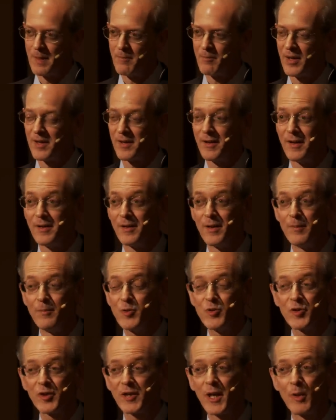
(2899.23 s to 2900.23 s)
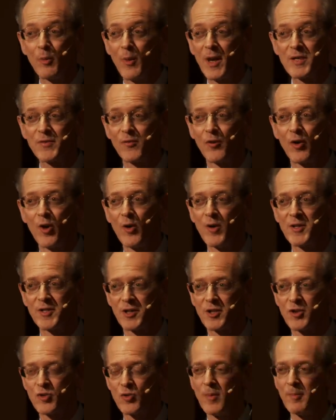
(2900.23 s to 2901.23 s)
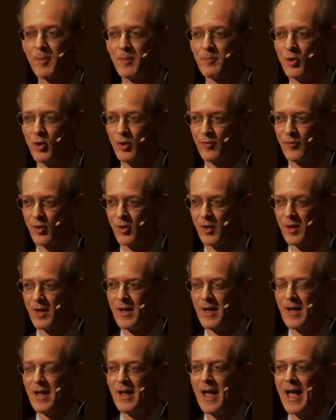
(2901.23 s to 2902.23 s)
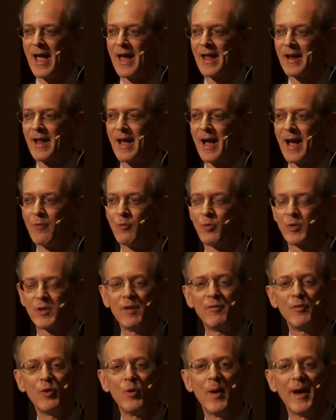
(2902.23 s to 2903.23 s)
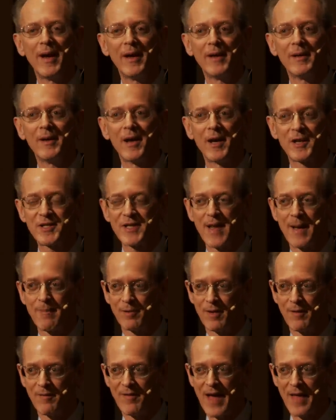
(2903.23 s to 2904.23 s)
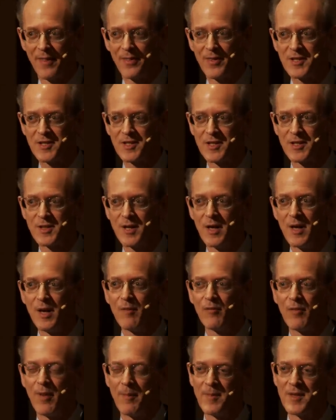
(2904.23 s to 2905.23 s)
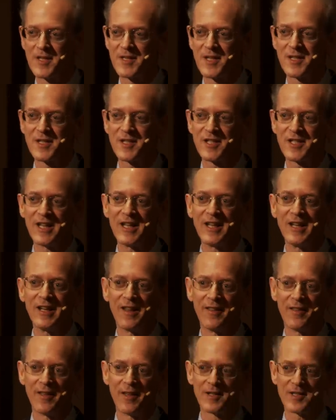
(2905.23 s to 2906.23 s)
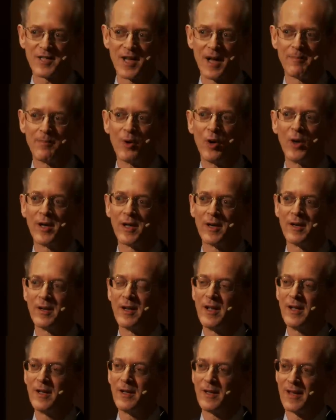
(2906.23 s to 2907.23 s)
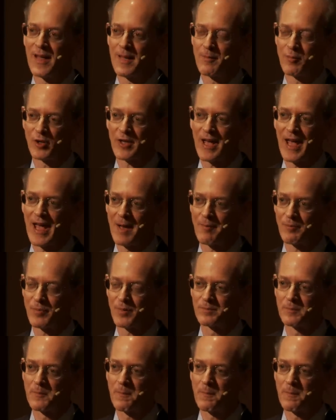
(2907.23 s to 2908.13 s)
But the music he writes for her is extremely beautiful, and I will give you a, a sample of that. This is from this scene in the Siberian labor camp.